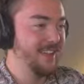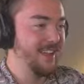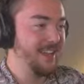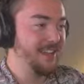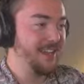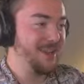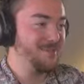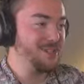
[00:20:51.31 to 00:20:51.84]
I
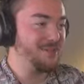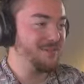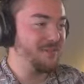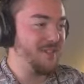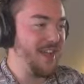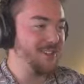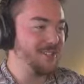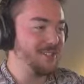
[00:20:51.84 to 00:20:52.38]
look at how much
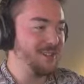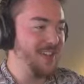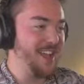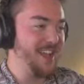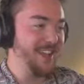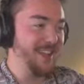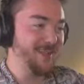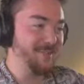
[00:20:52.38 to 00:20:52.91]
faster I
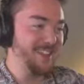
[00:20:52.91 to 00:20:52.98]
am.